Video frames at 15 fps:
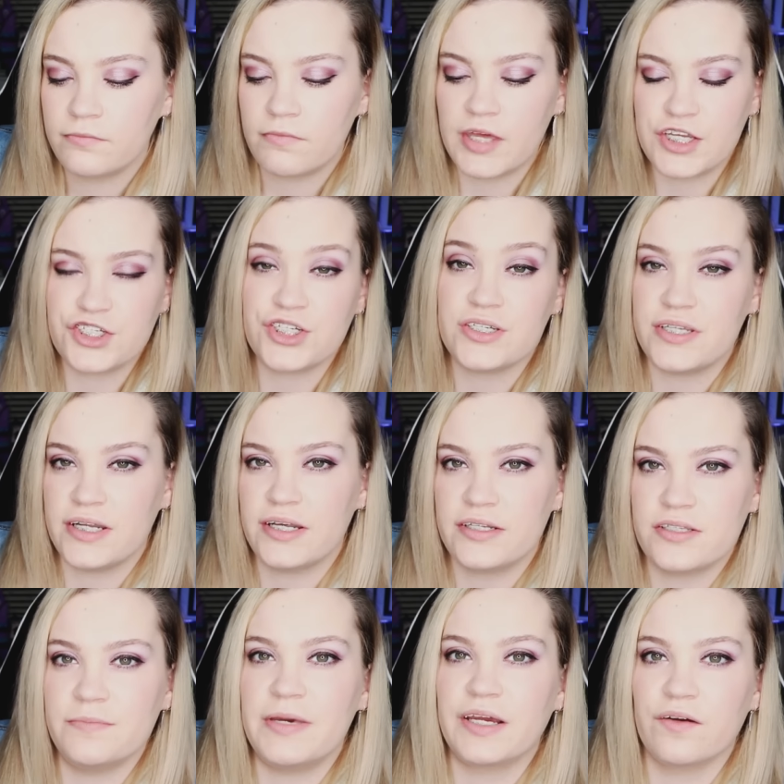And she did it
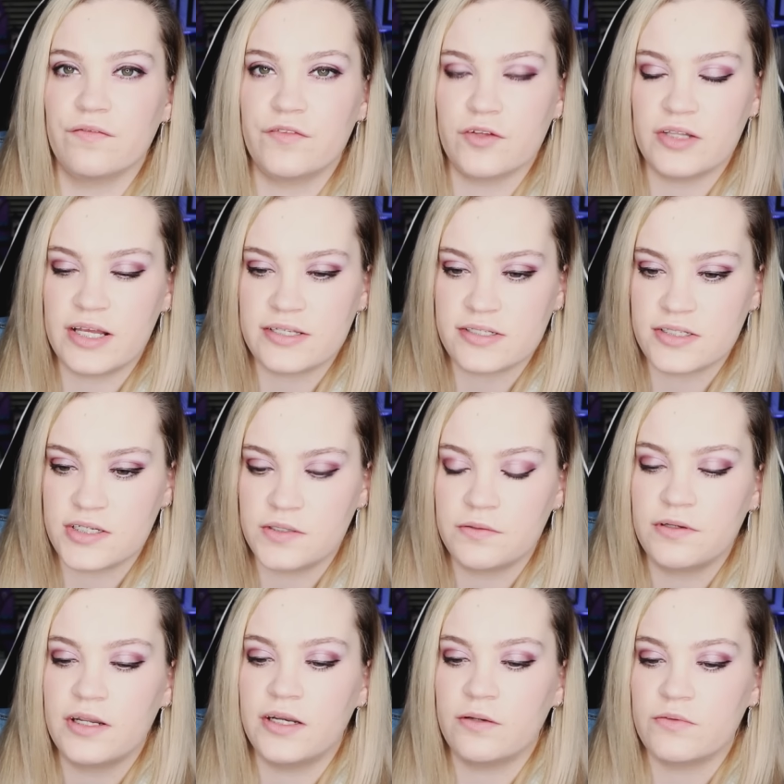to make her feel less
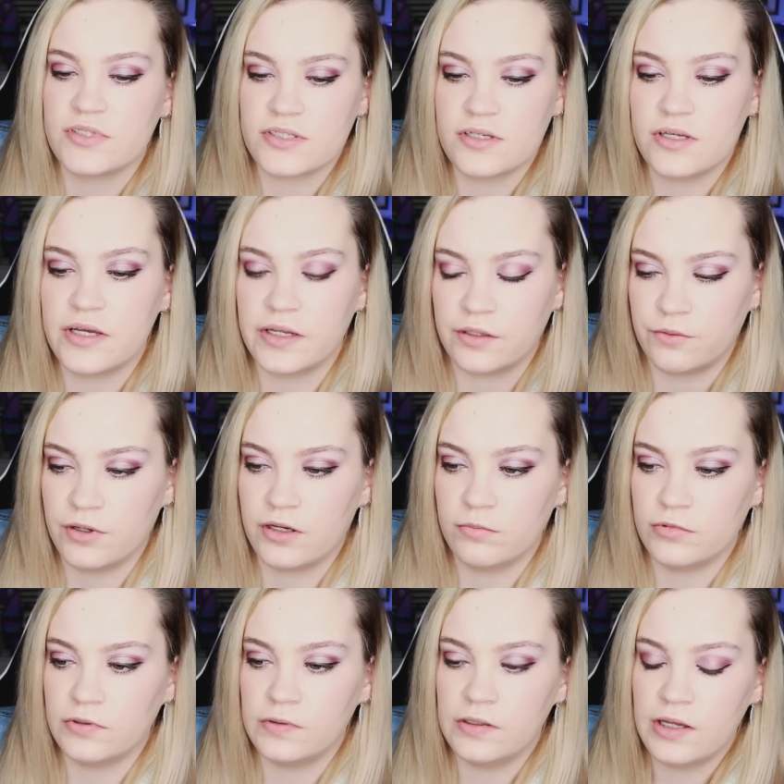alone. And it was
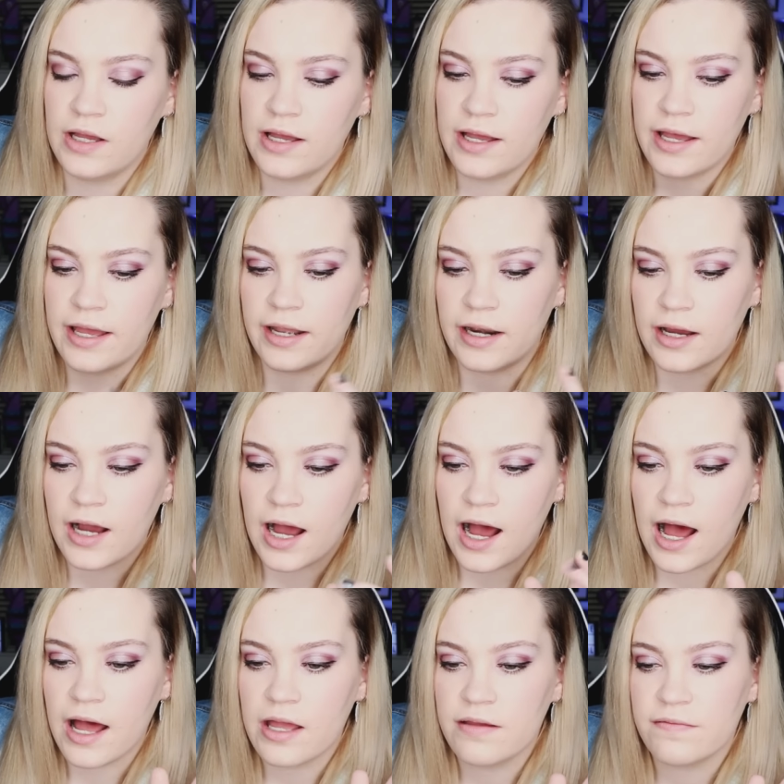incredible. And
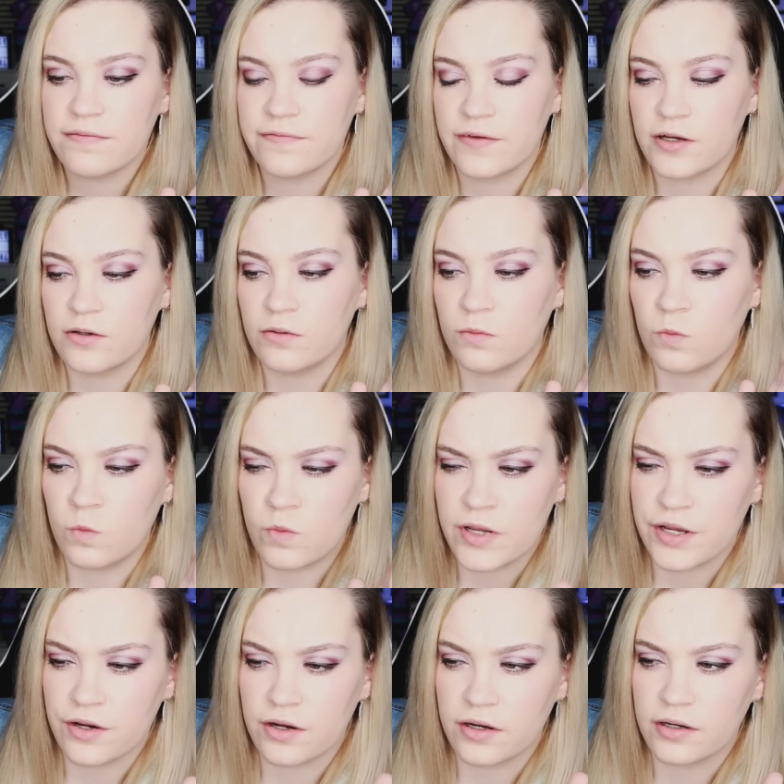I felt
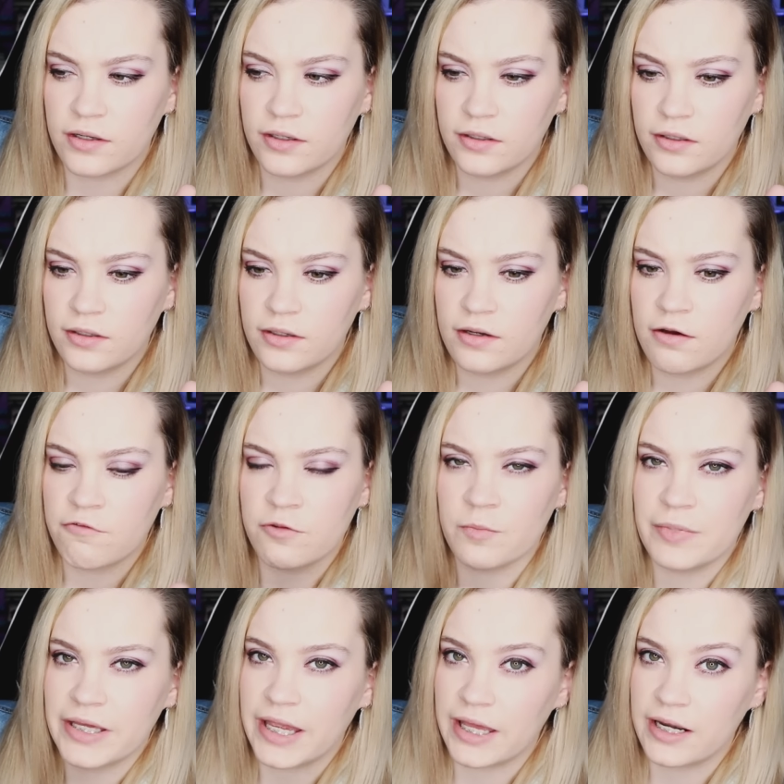weird from the
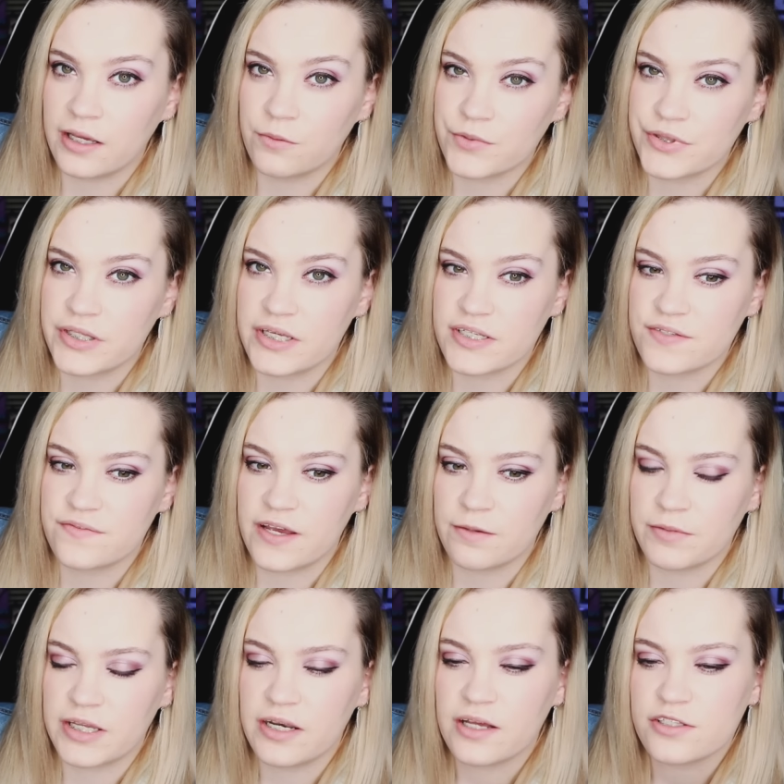beginning with Nia's
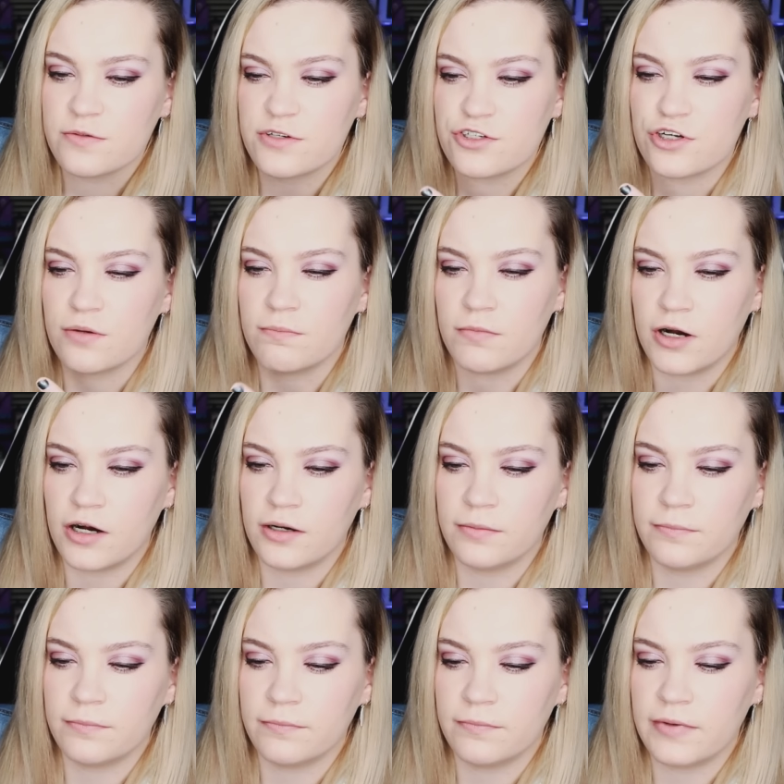family. Not so much her
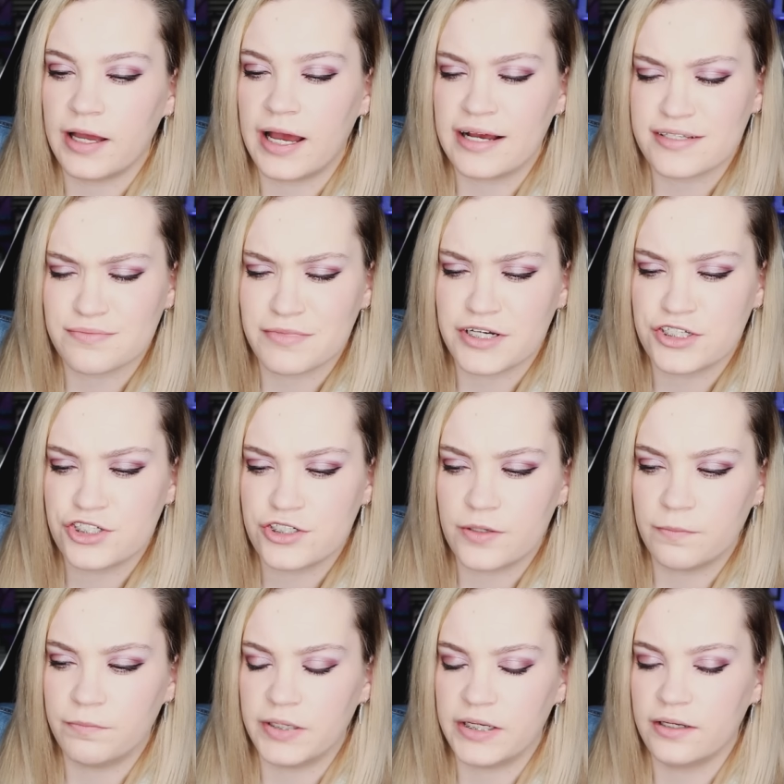mom as much,
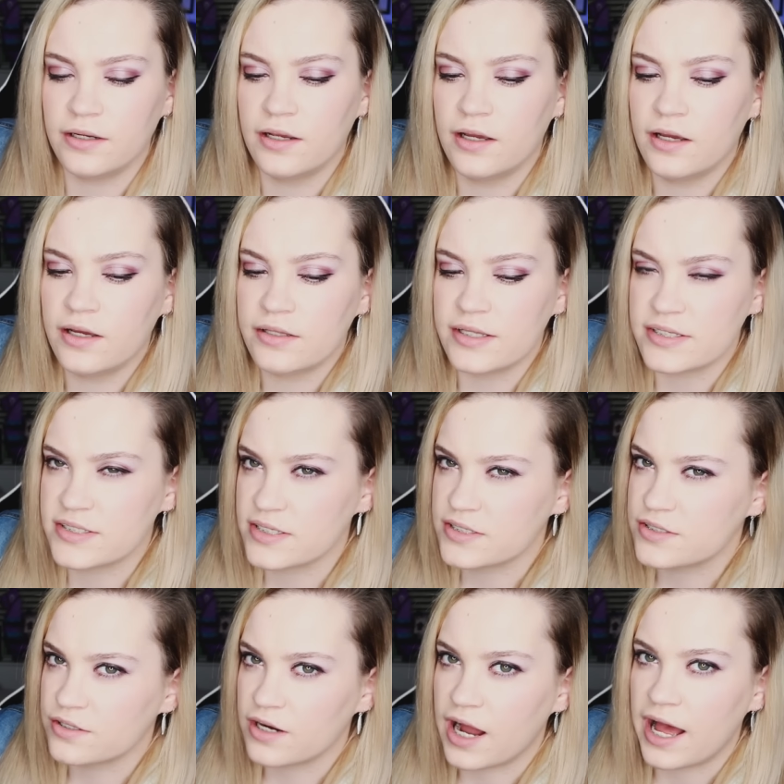but... the
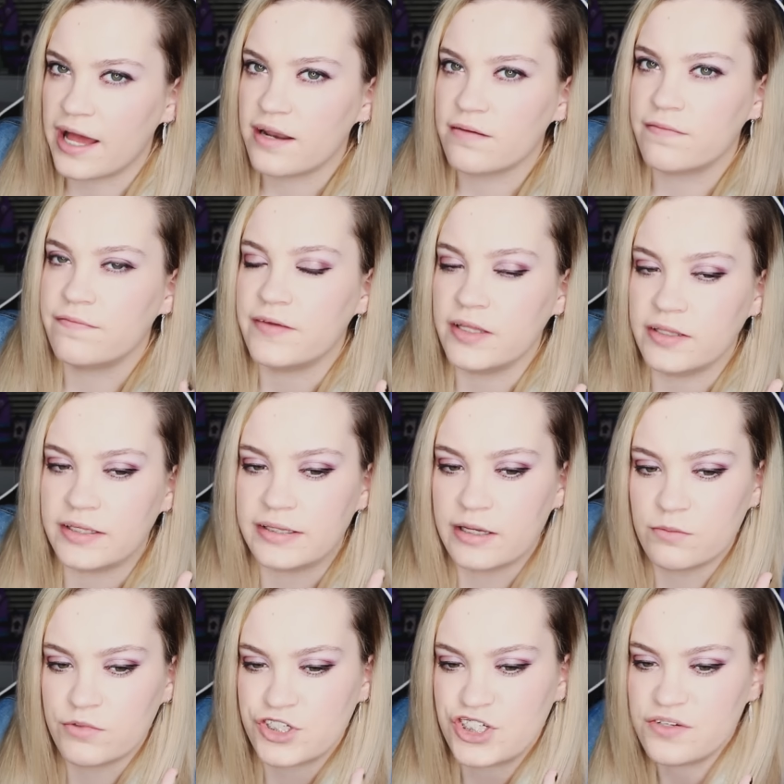sister, I had a feeling
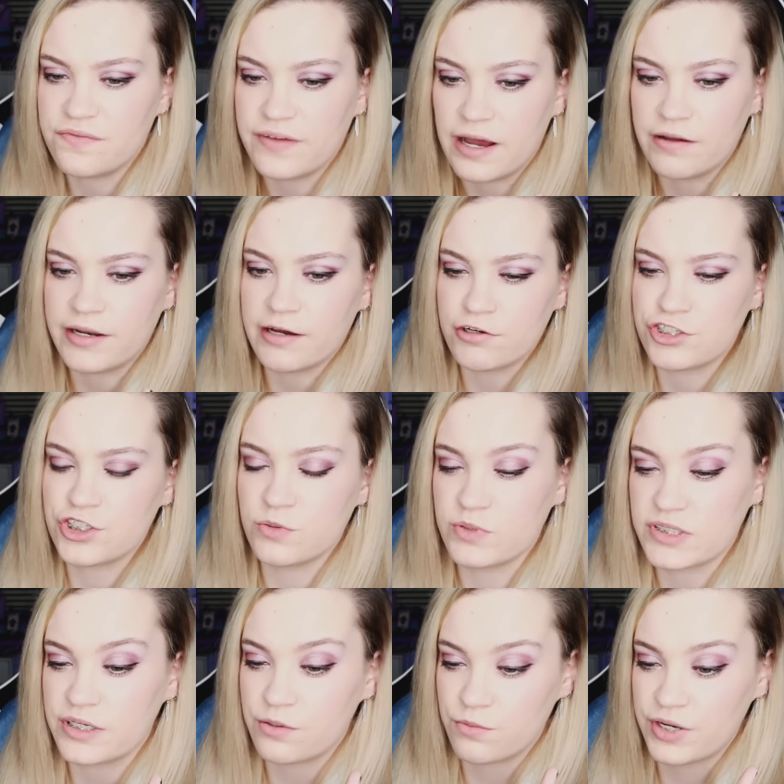that when she found out, she
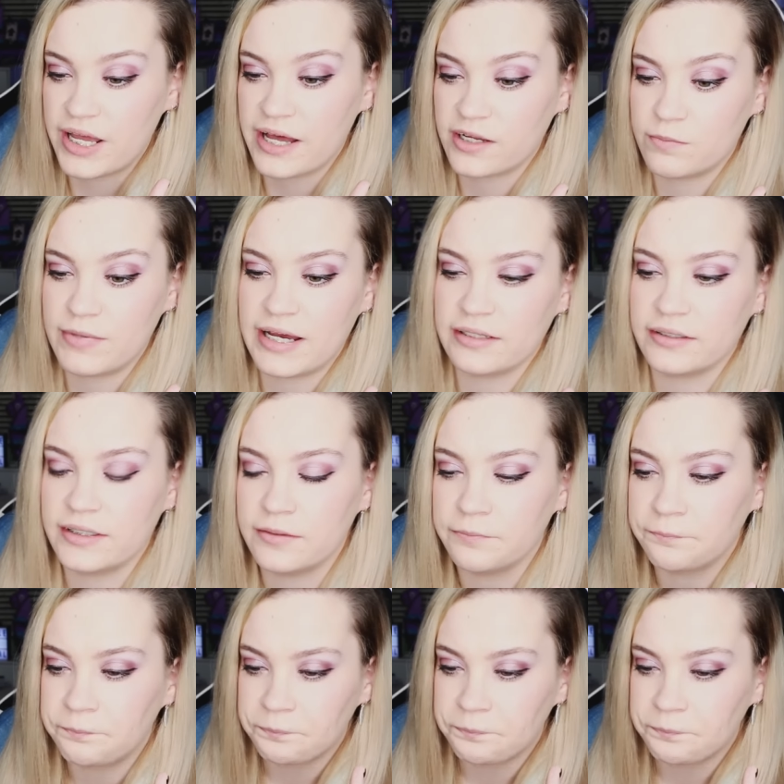was going to react badly